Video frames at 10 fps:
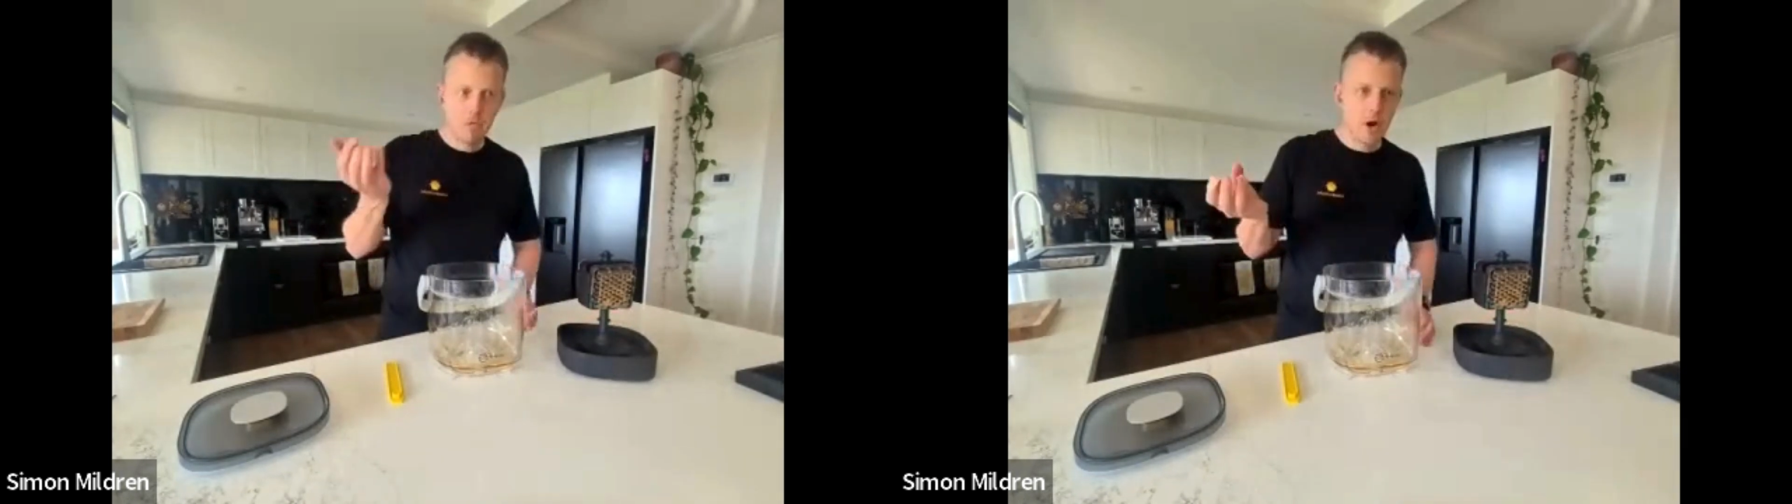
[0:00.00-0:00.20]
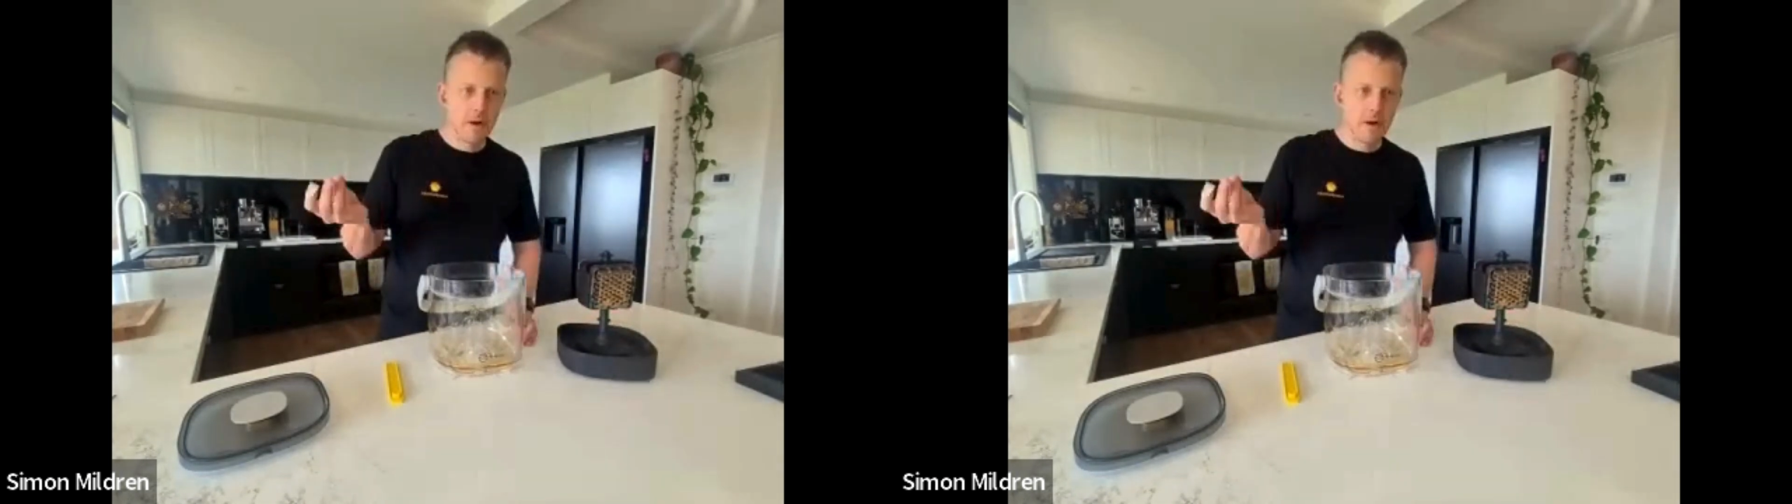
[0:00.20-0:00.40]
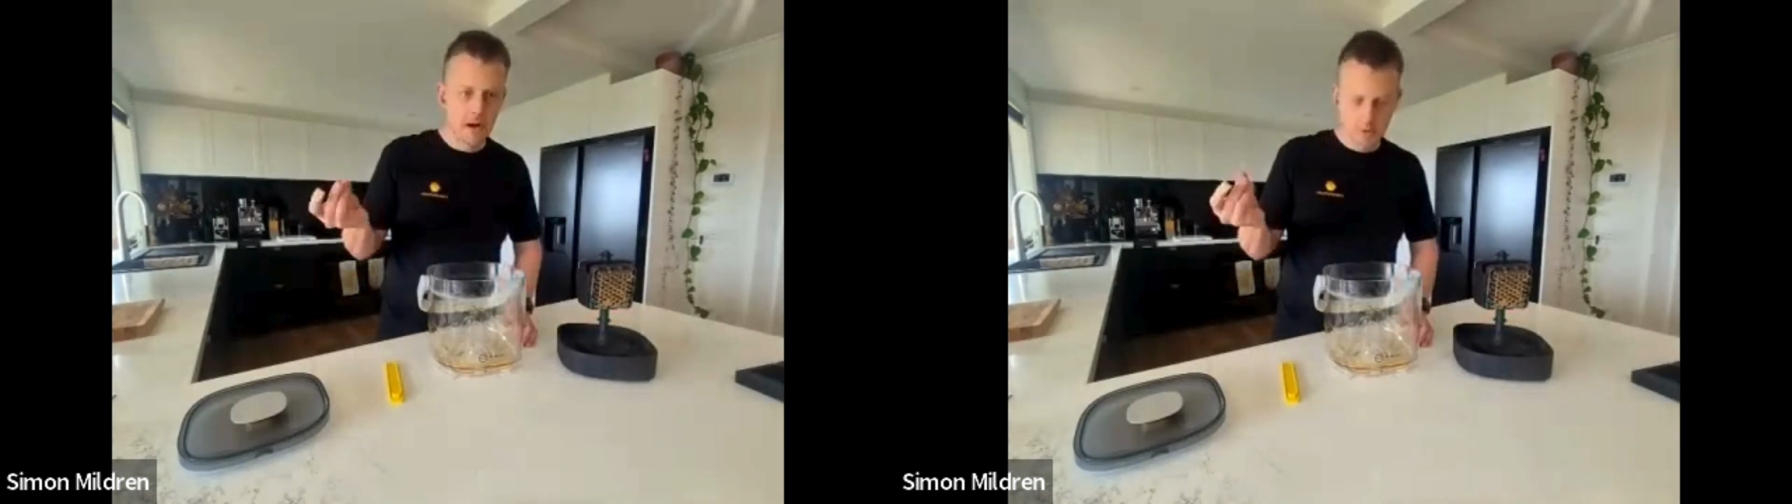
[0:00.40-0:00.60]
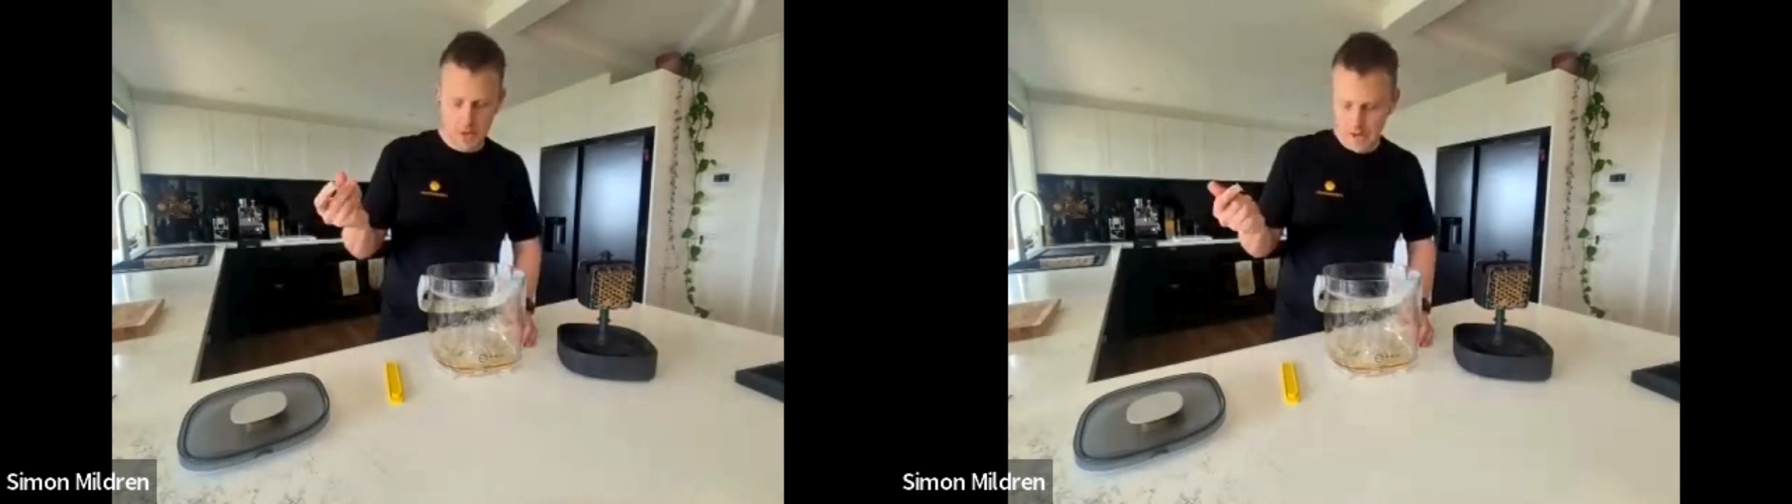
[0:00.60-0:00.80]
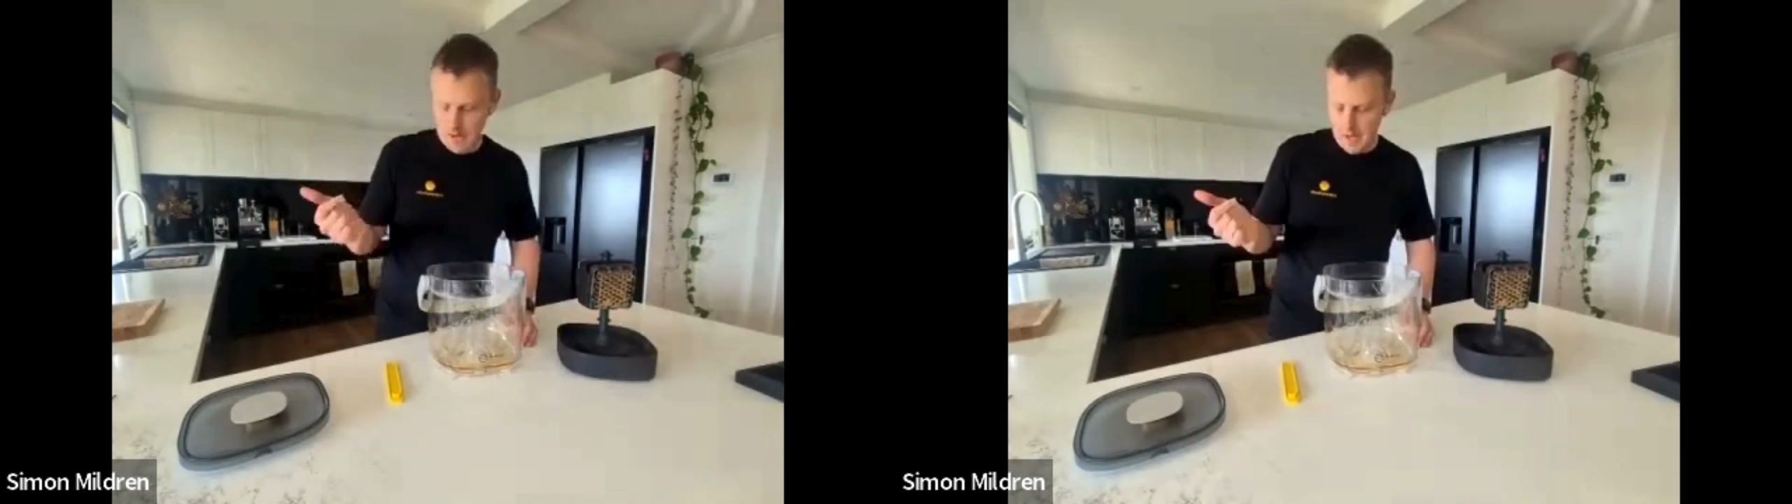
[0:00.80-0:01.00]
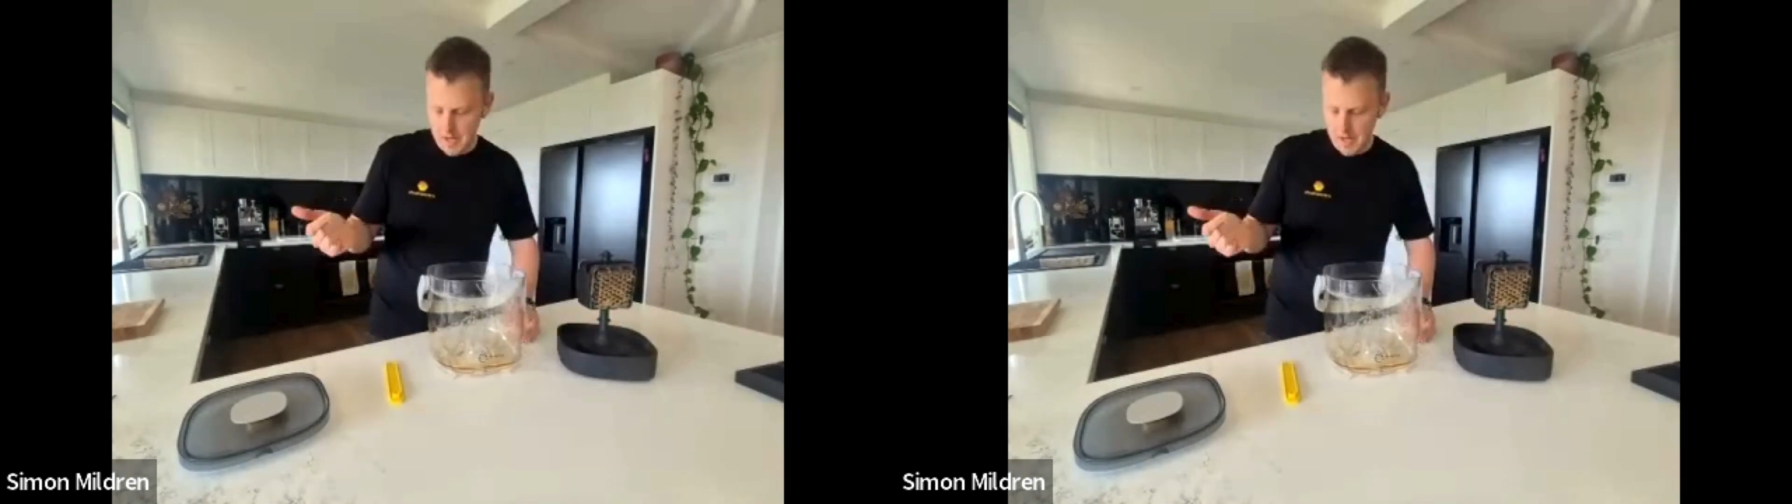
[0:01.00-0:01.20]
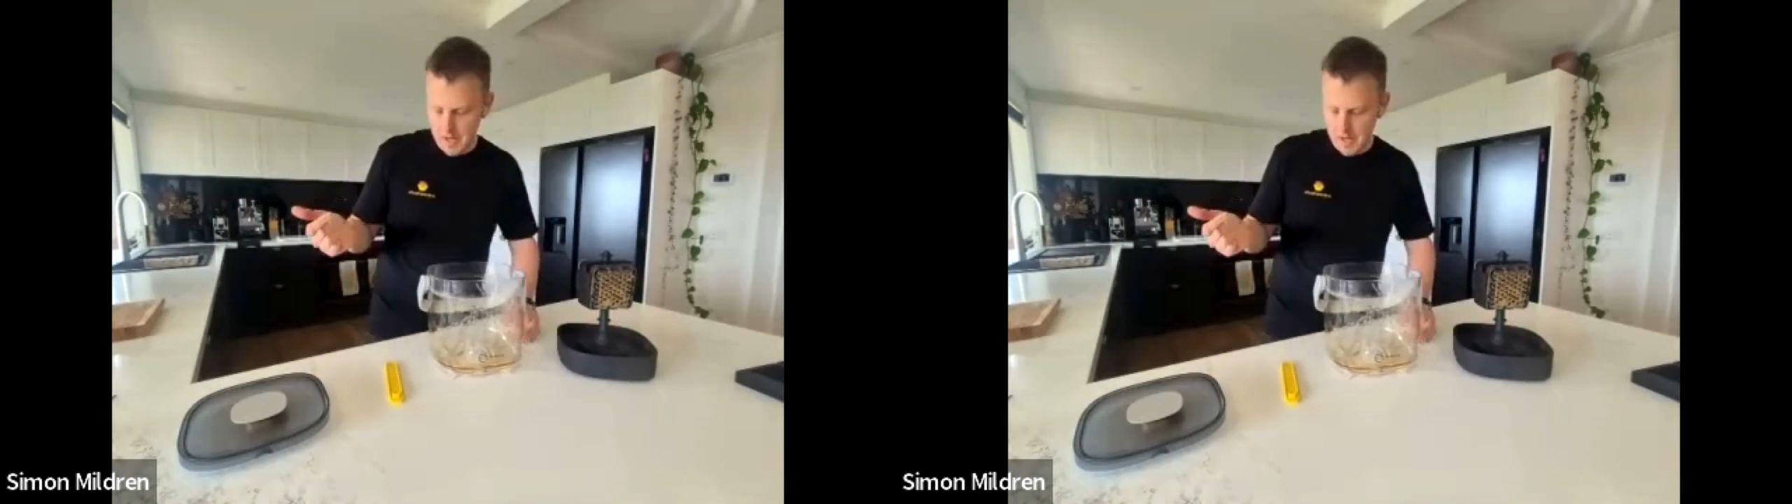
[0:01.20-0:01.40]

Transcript: right now without any